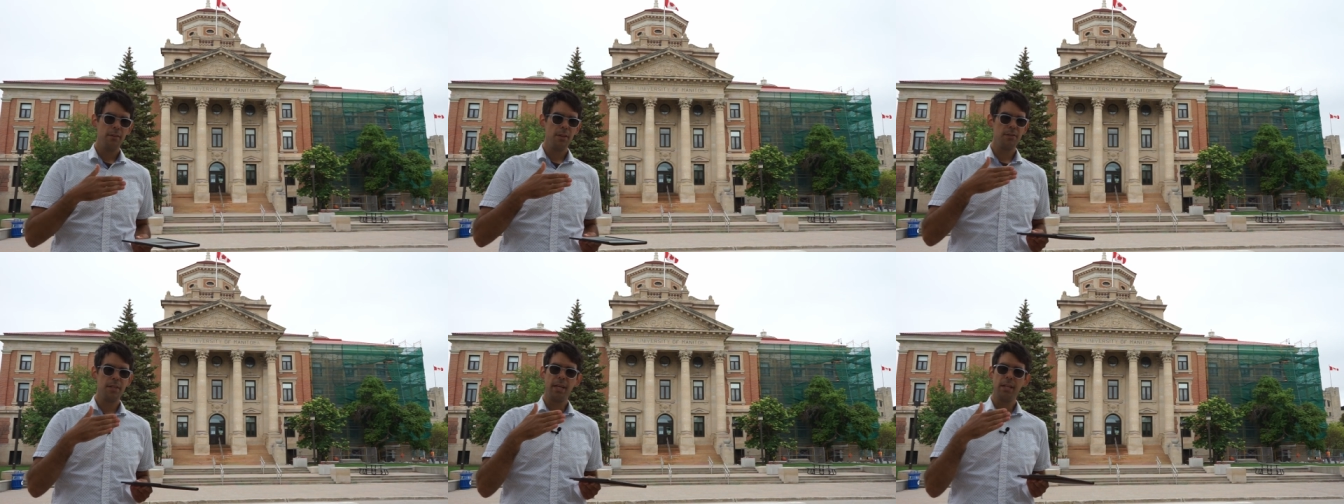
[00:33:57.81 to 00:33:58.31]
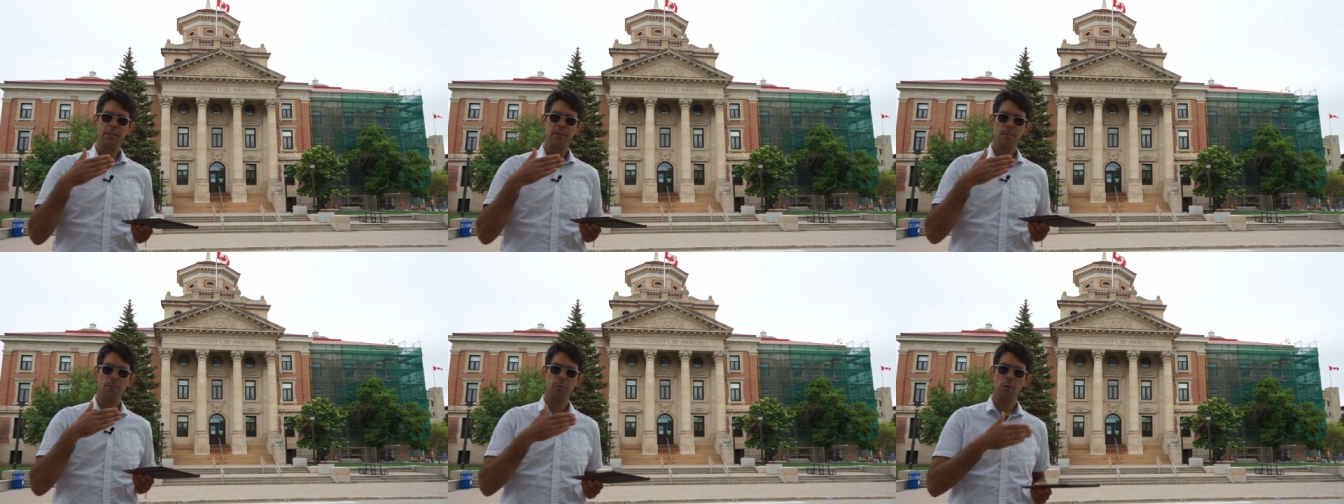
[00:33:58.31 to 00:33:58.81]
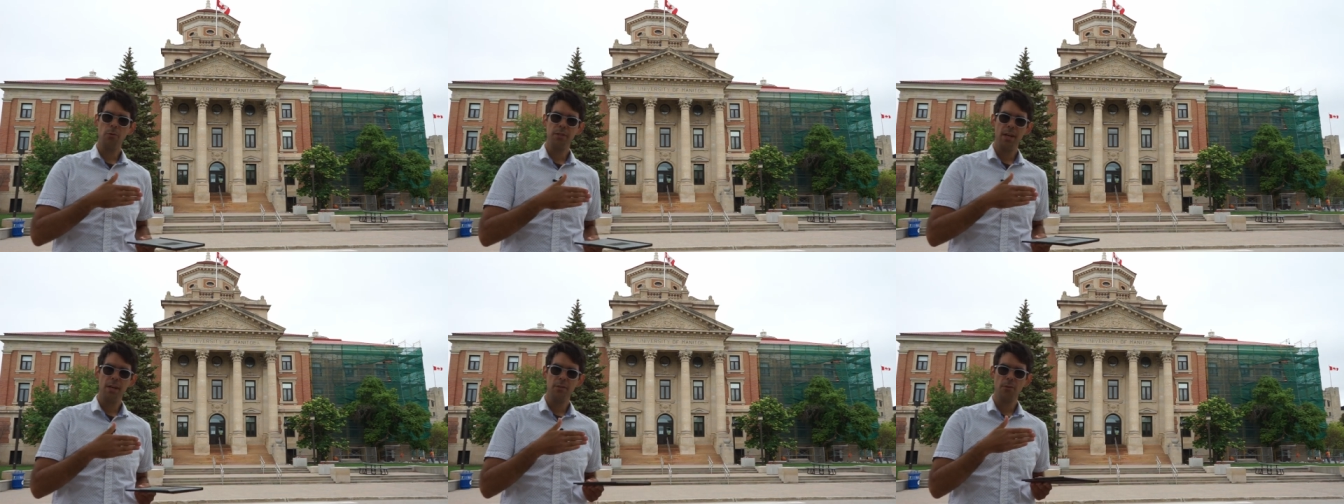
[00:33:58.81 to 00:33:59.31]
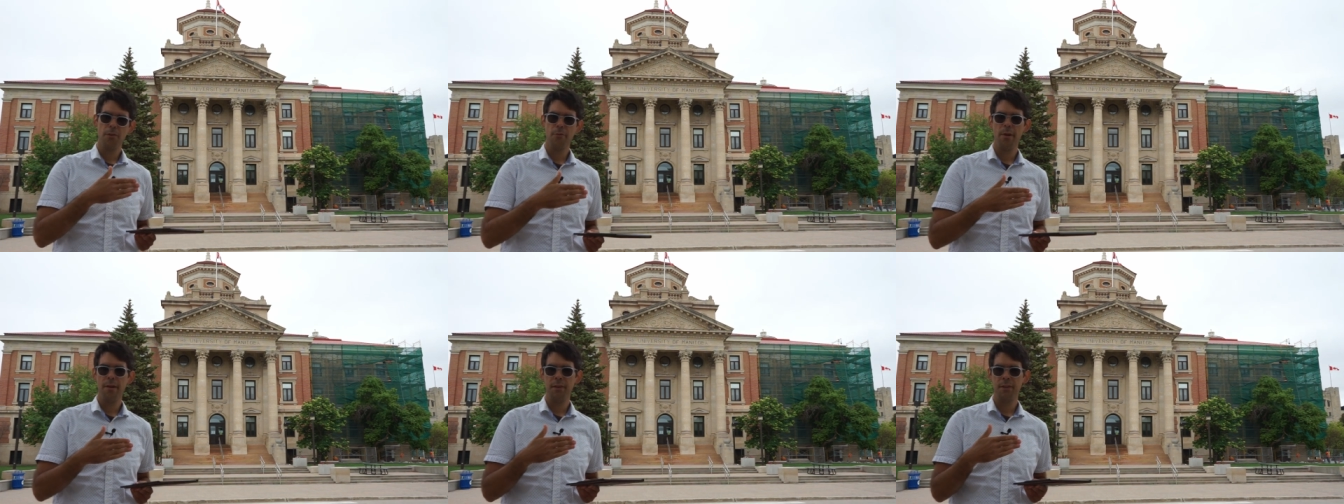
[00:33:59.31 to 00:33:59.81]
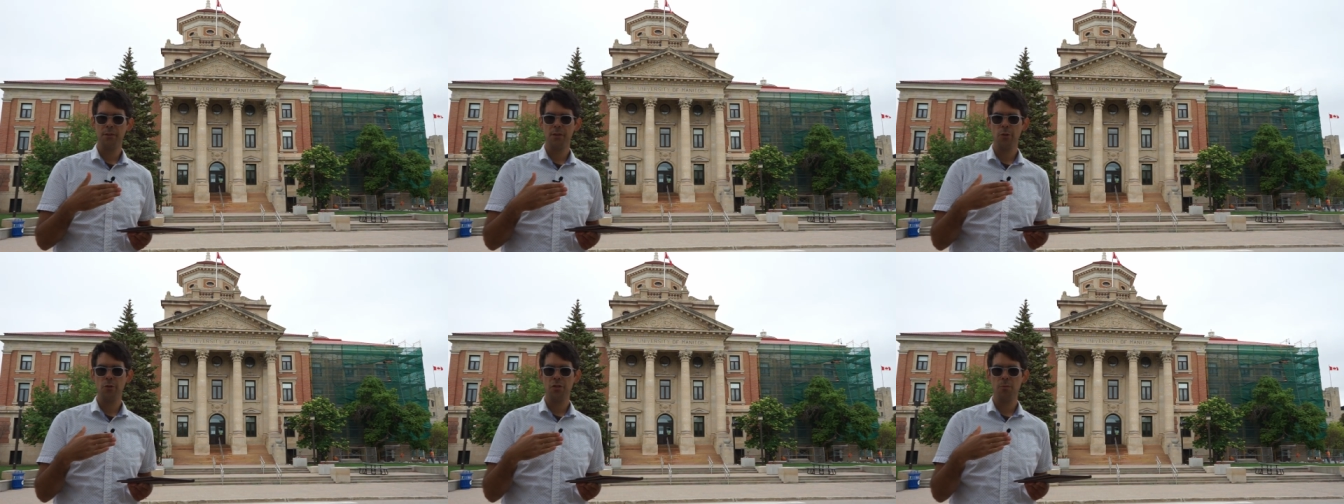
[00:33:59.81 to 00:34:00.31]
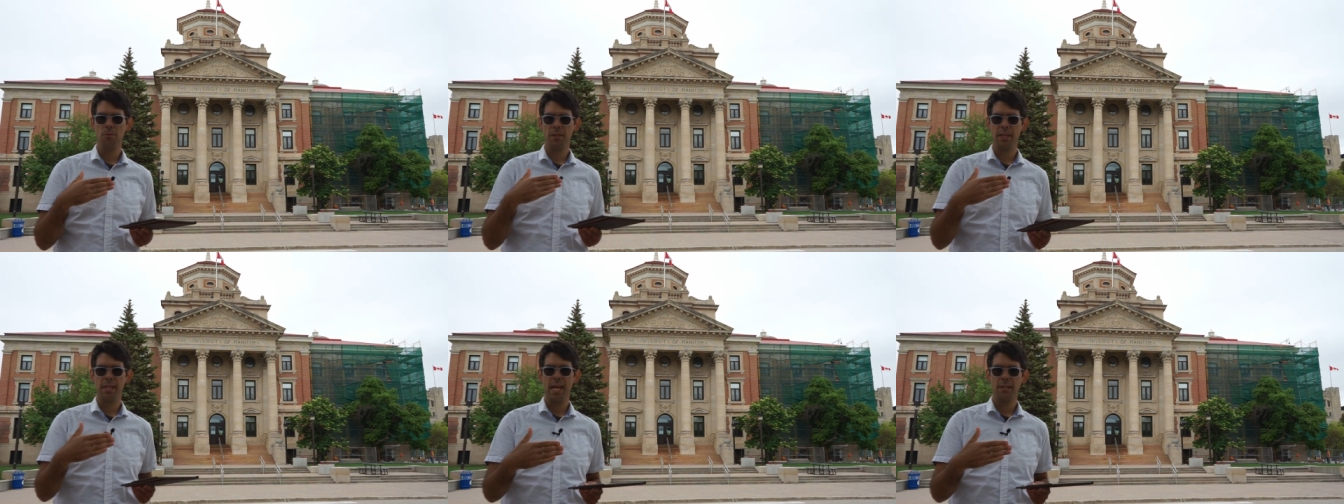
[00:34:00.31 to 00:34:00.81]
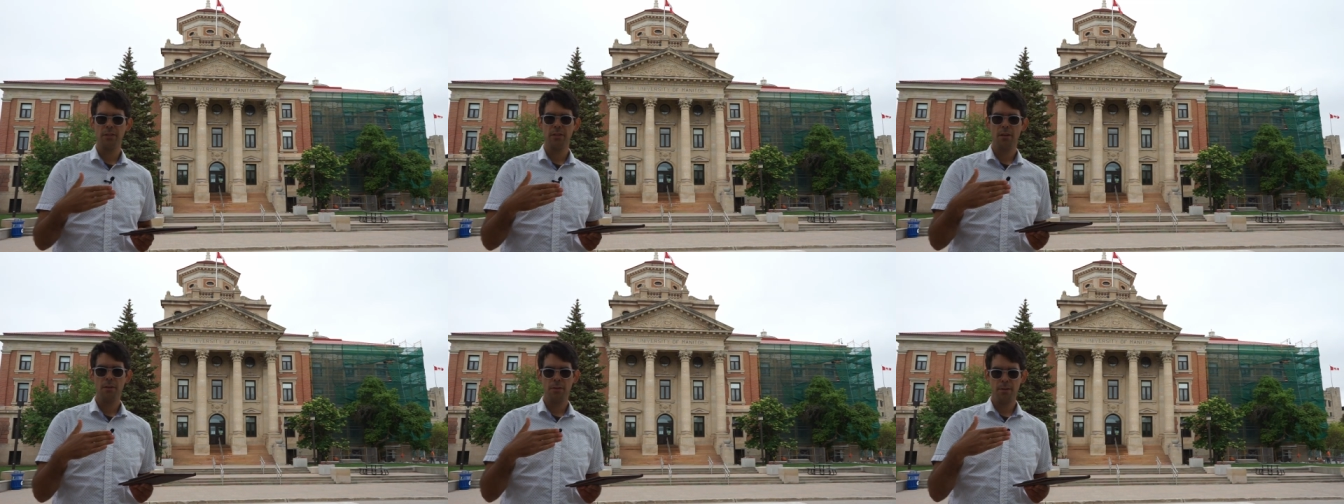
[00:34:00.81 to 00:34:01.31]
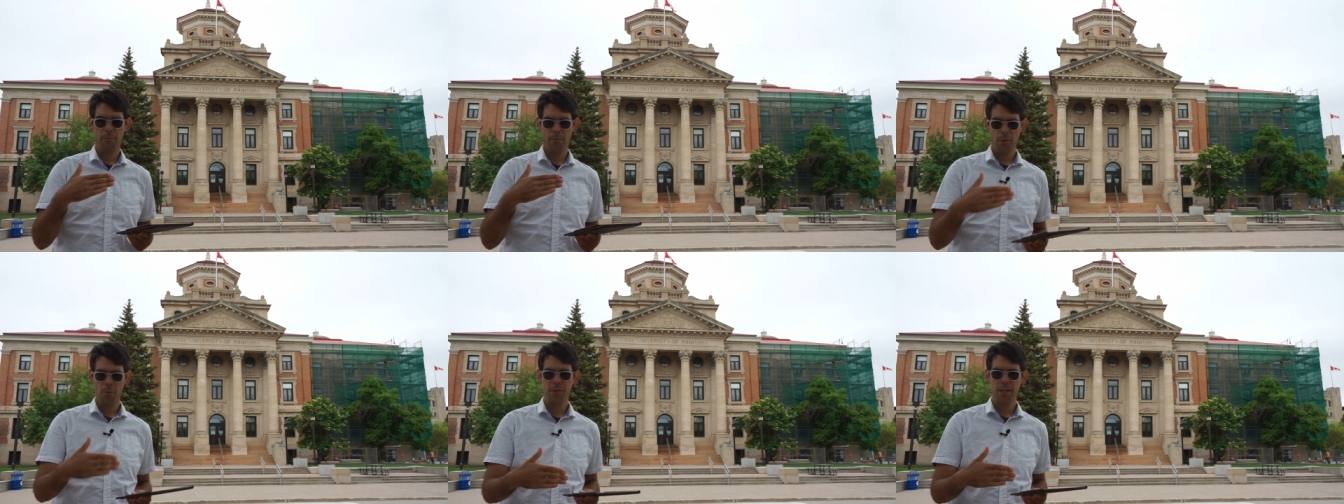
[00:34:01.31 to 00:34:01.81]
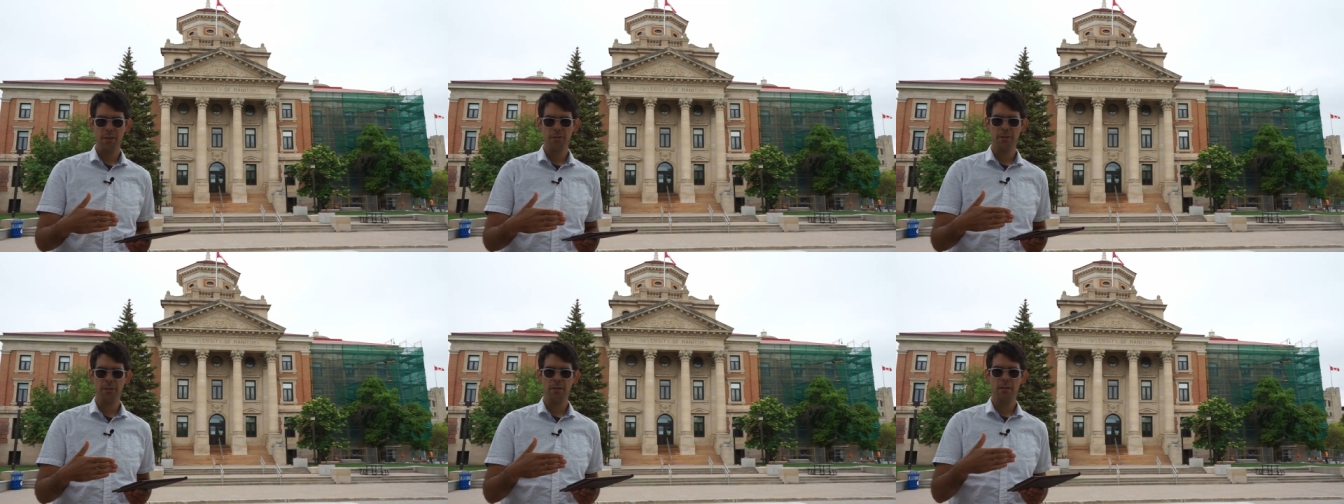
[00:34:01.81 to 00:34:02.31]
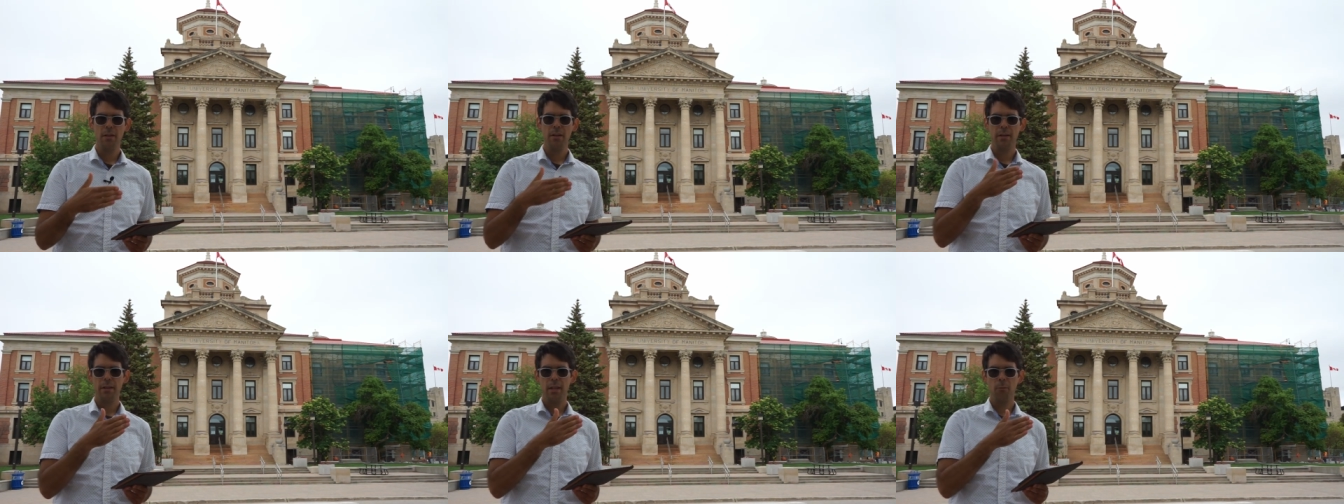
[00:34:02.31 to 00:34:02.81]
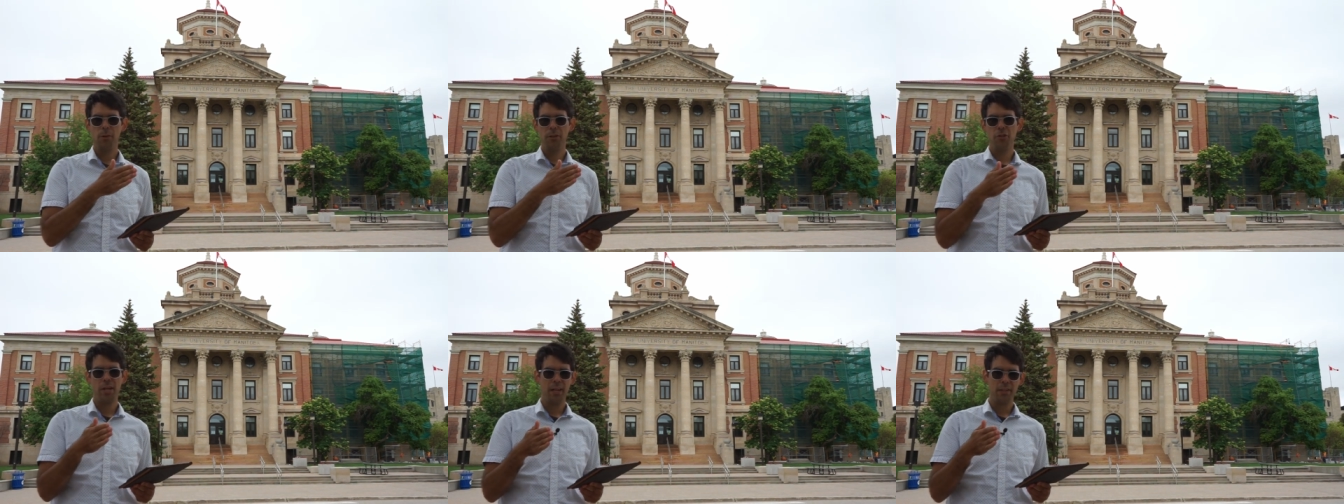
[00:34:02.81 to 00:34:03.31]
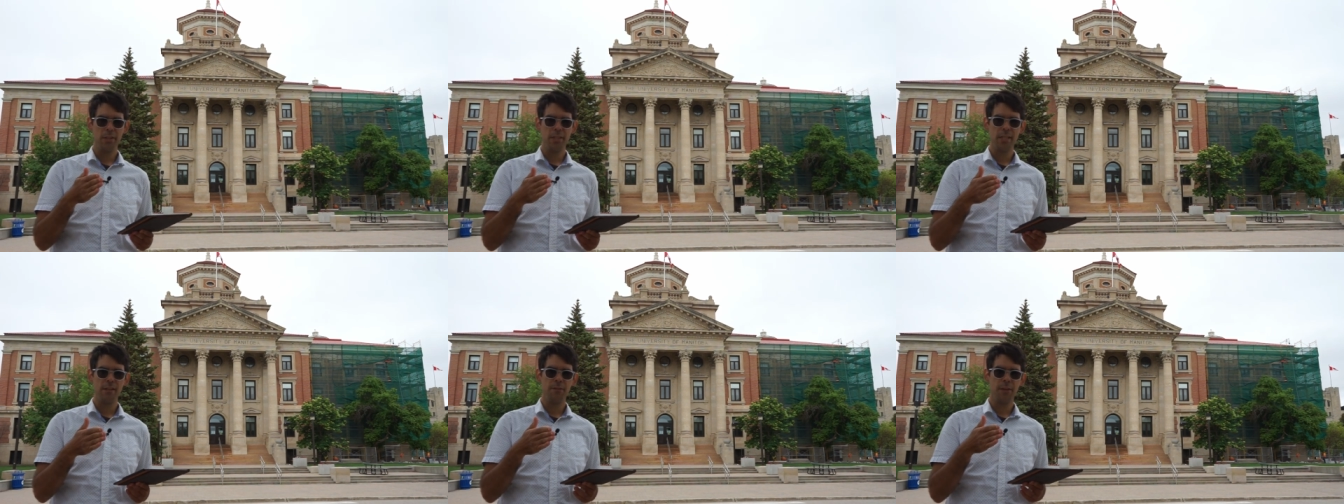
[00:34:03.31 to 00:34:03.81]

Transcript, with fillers: The second process or thread of execution will get the processor it will check to see if